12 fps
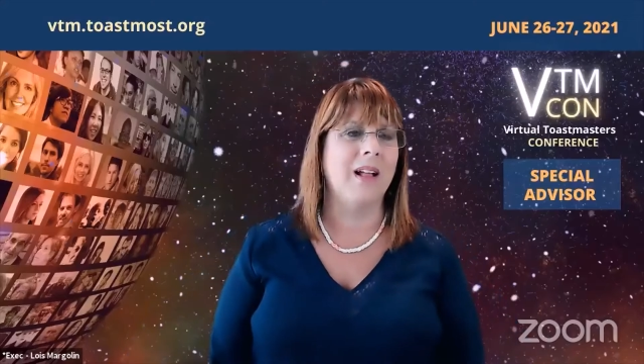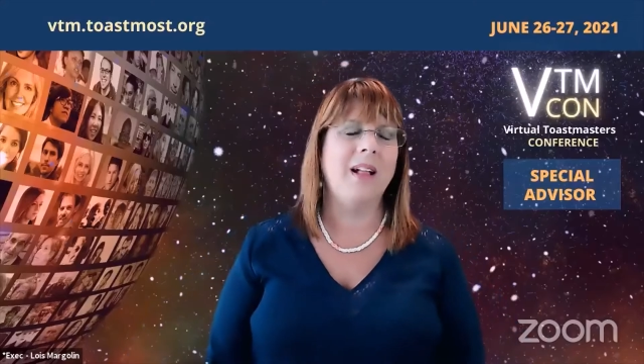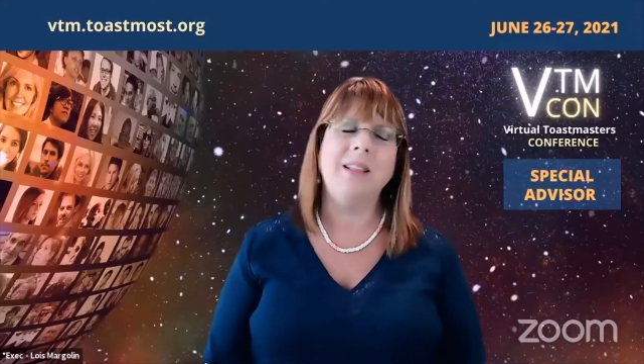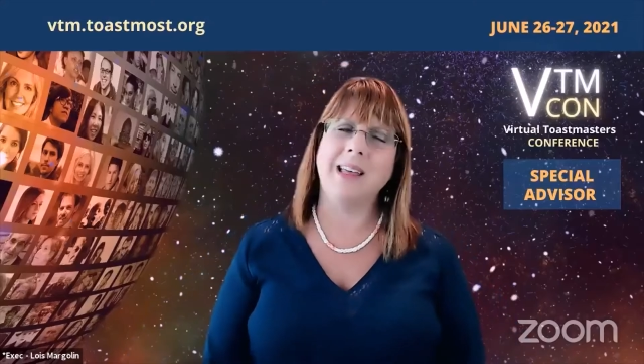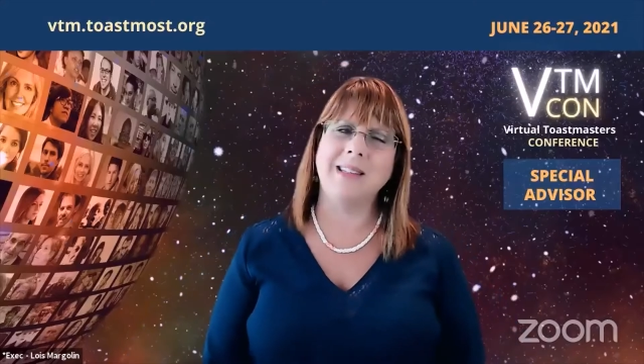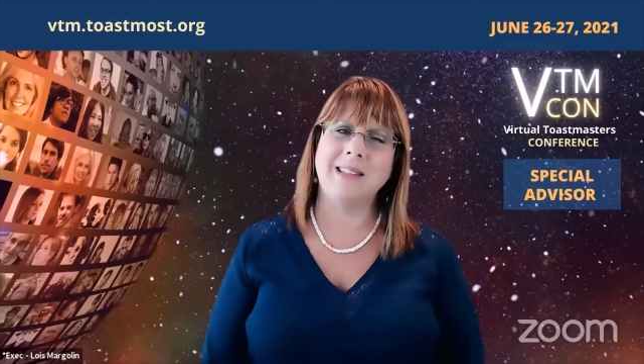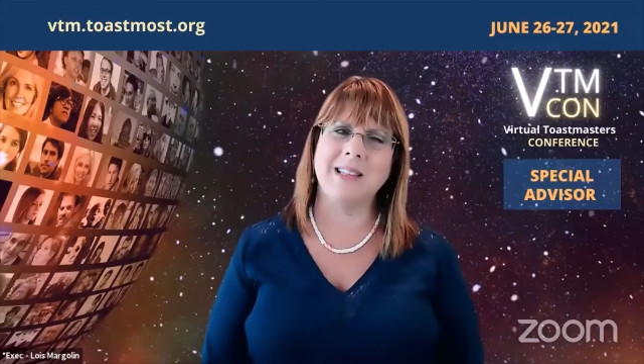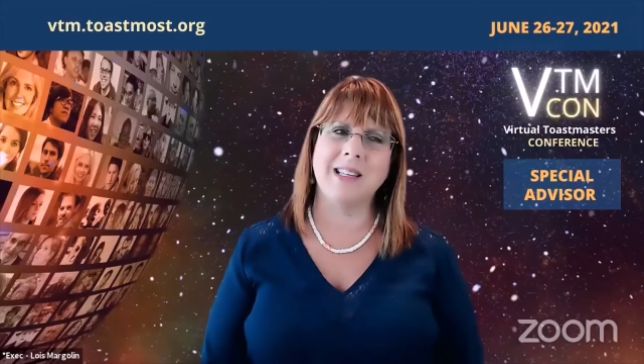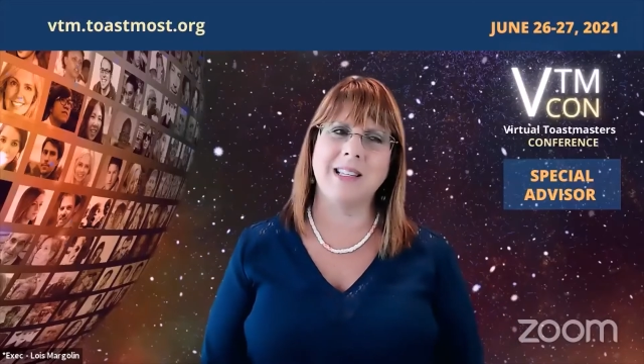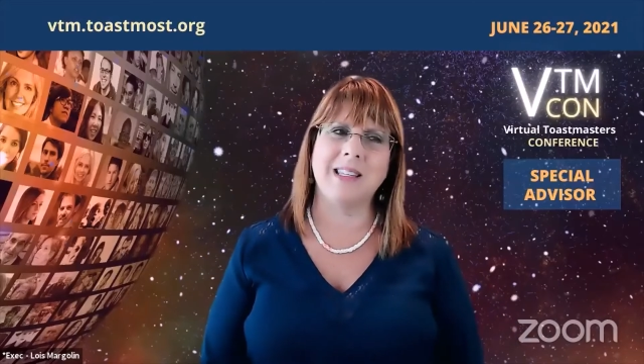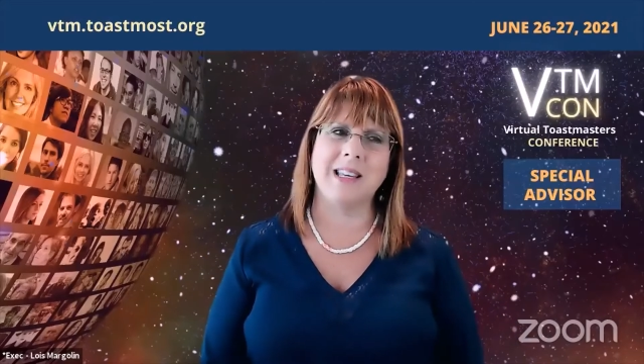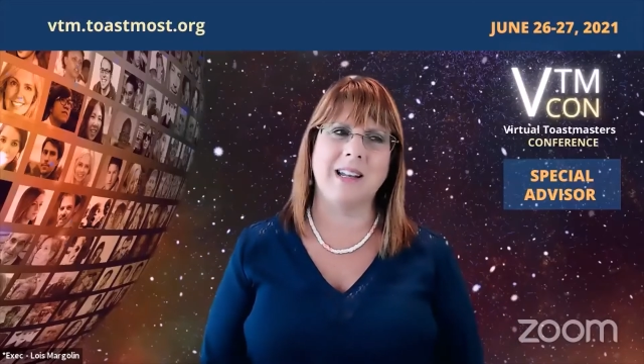Let's
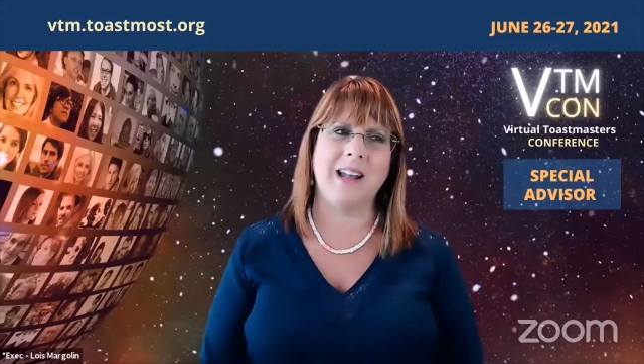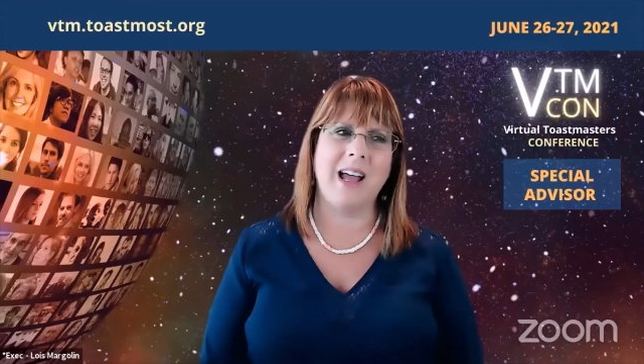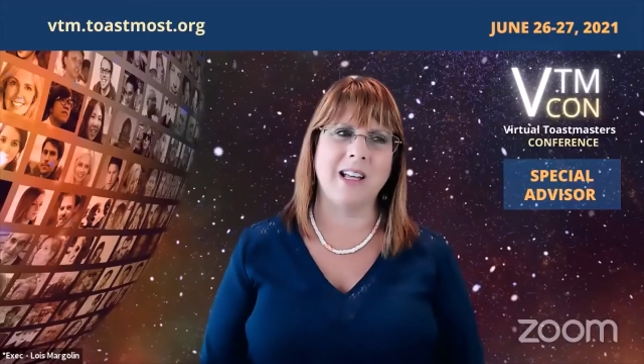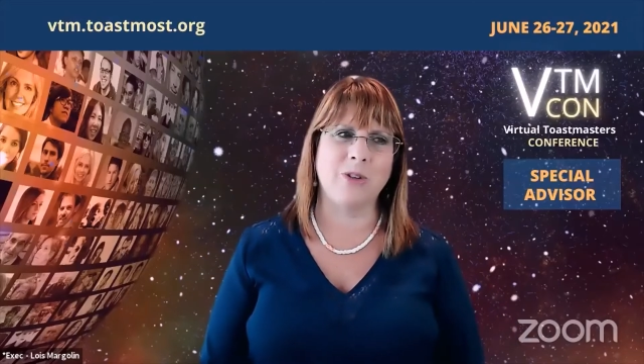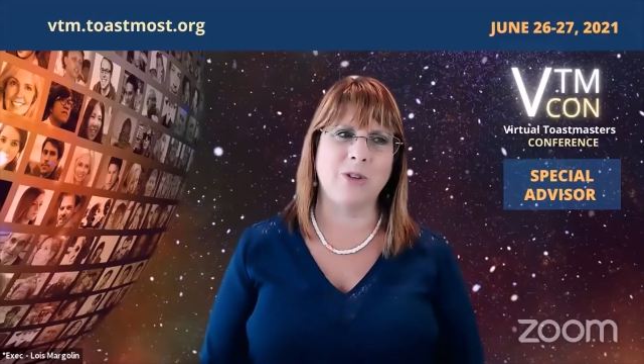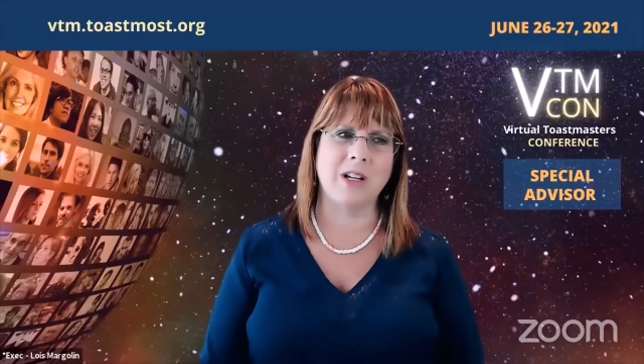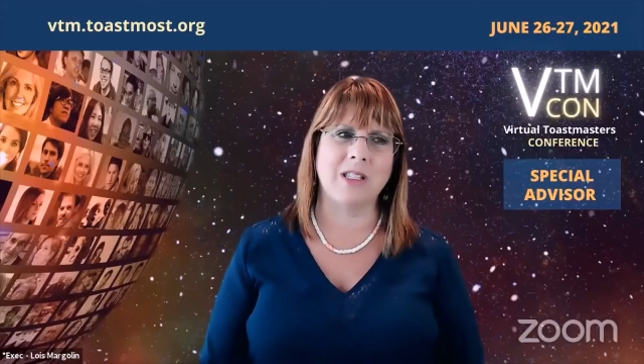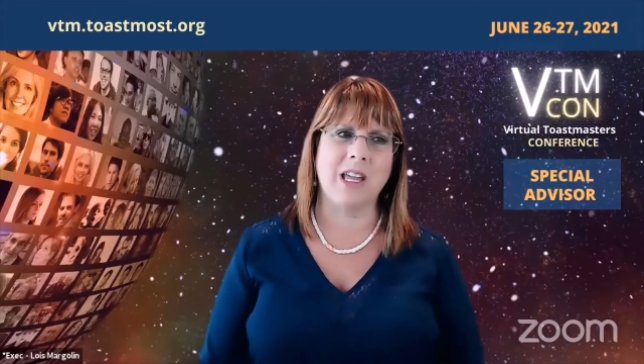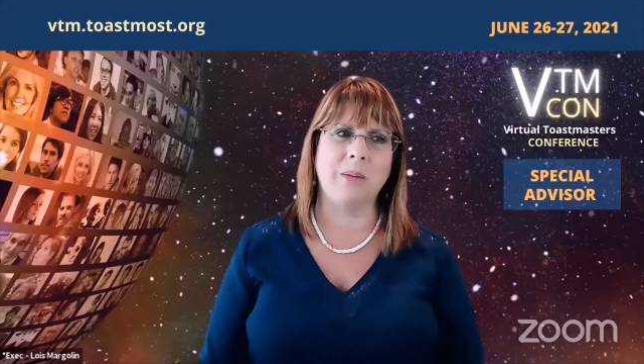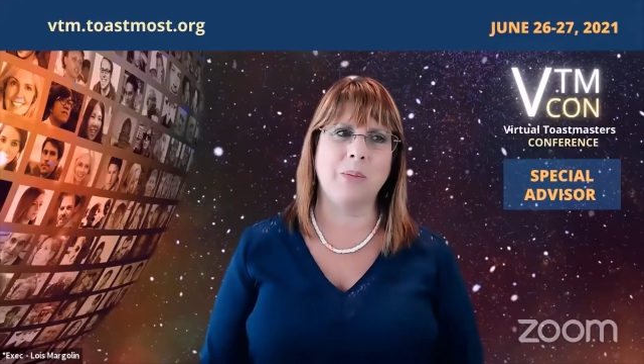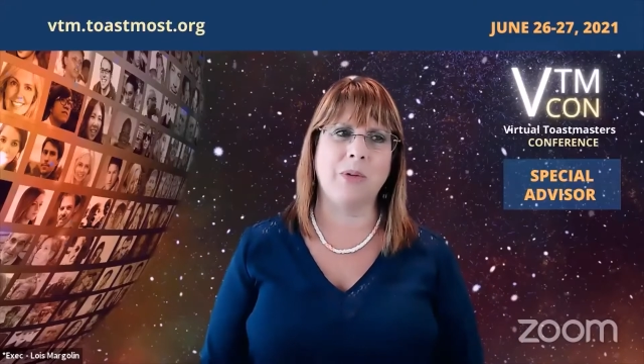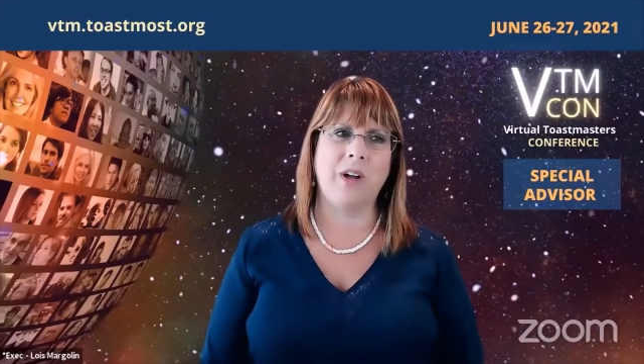listen as
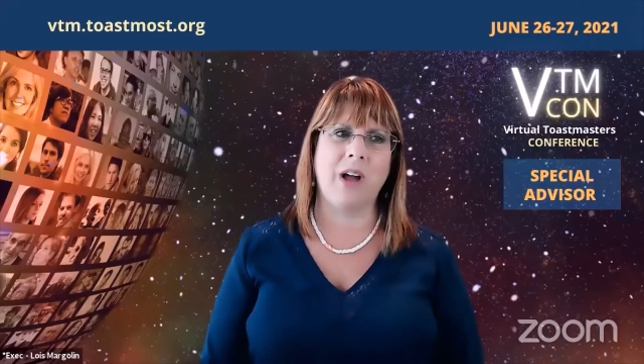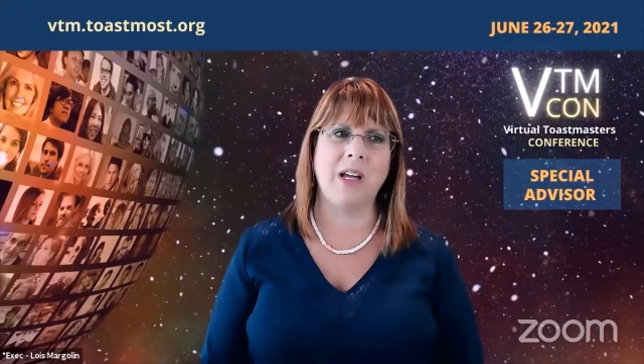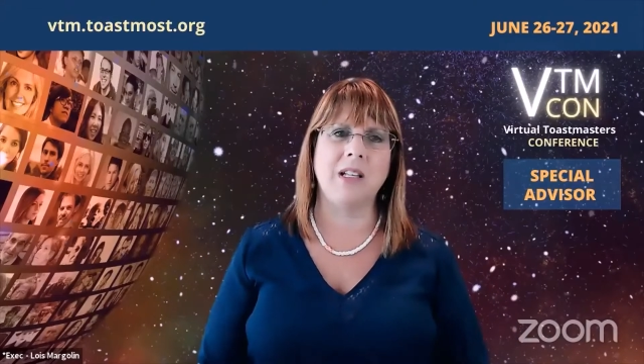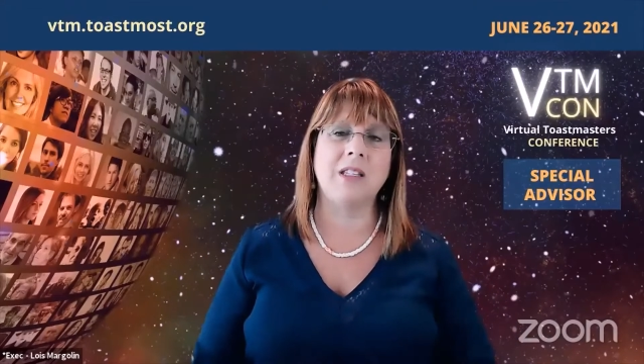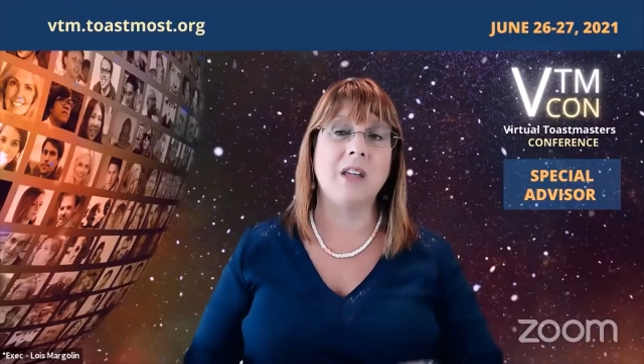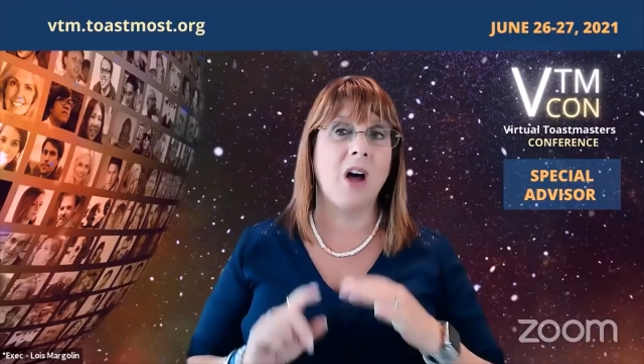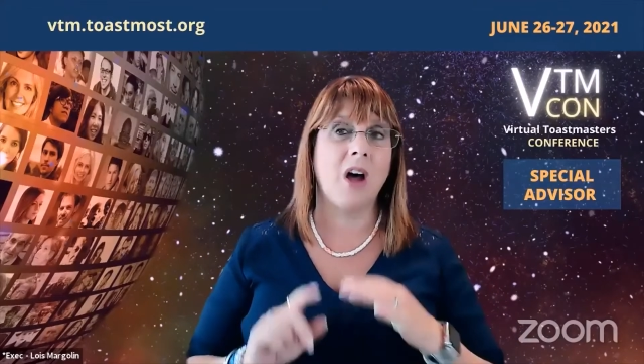Roxanne provides